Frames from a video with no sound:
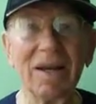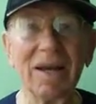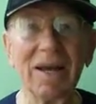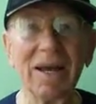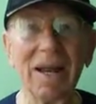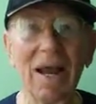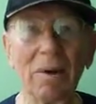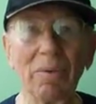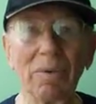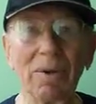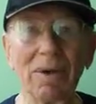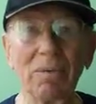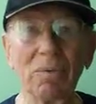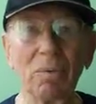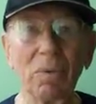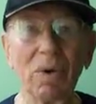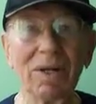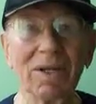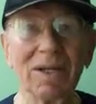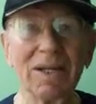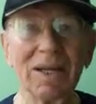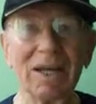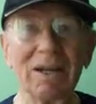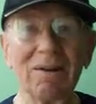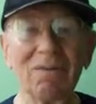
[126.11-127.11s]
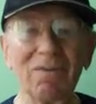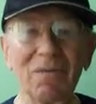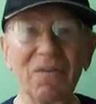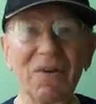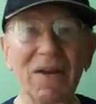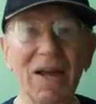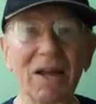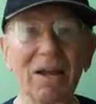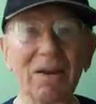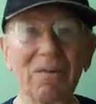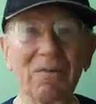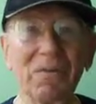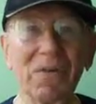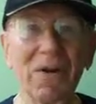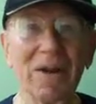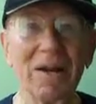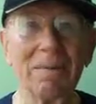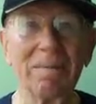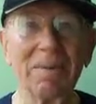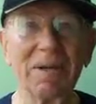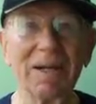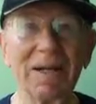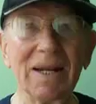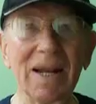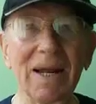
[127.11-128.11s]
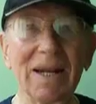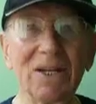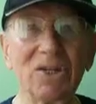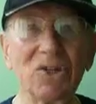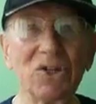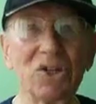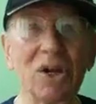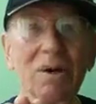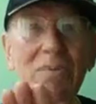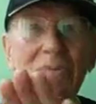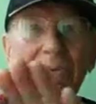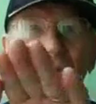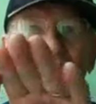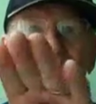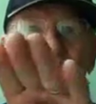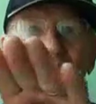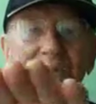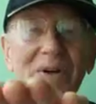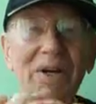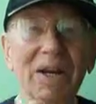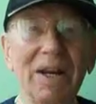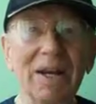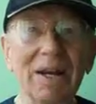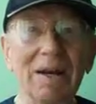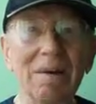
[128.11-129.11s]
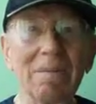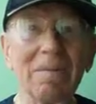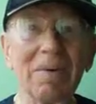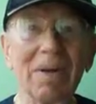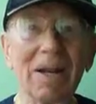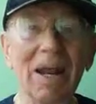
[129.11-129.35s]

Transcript: And one kid fell in front of me, and I jumped over him,